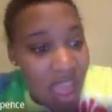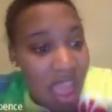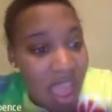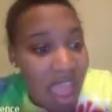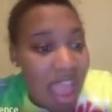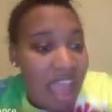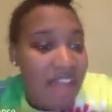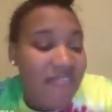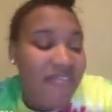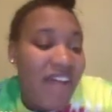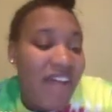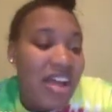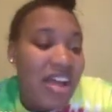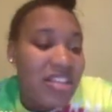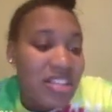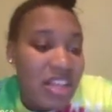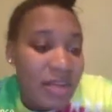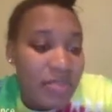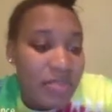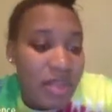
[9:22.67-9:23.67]
And find
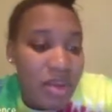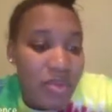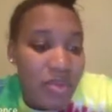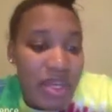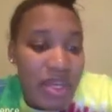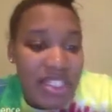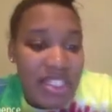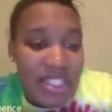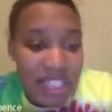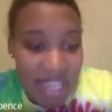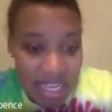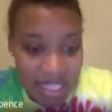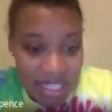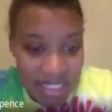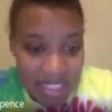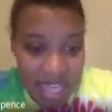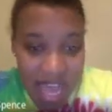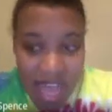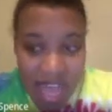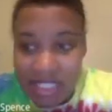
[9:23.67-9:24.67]
something with 6
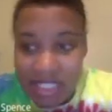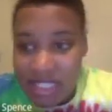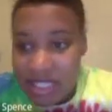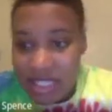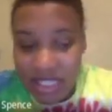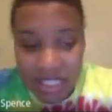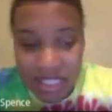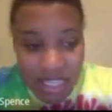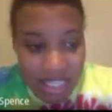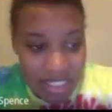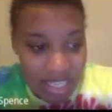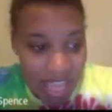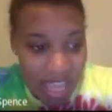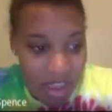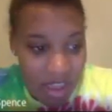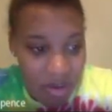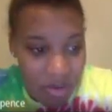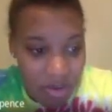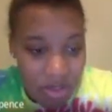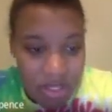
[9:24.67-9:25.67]
sides and 6
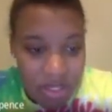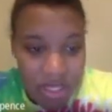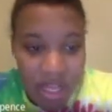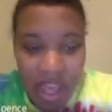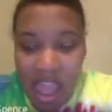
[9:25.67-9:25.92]
angles.